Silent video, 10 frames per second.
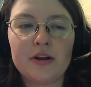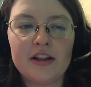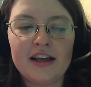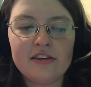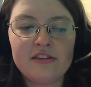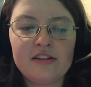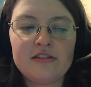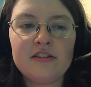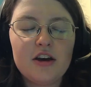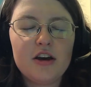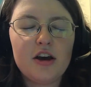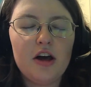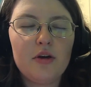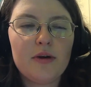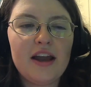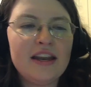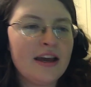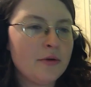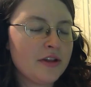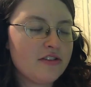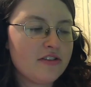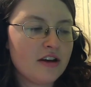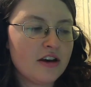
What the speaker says: on last season. All right, now let's